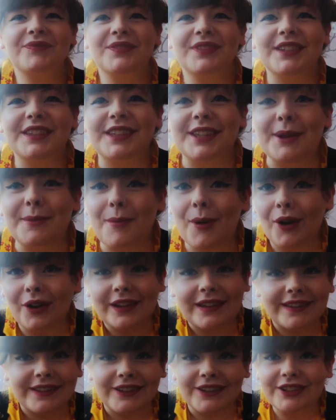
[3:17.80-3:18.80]
your
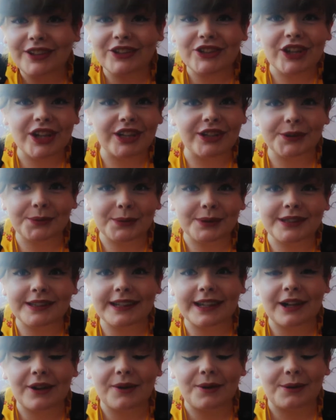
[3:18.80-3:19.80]
body's gonna change when you
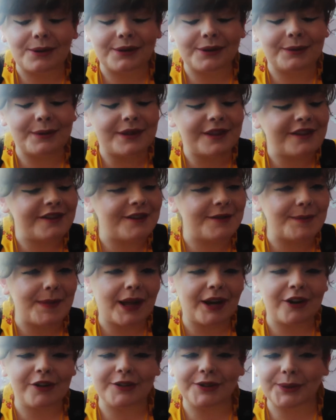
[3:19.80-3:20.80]
get older, whether you're a
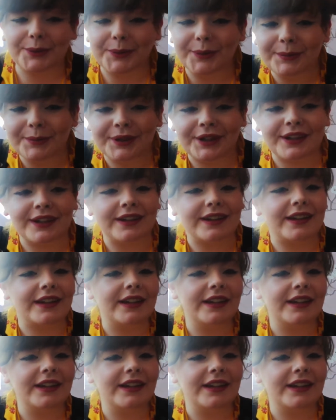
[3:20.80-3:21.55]
man or a woman.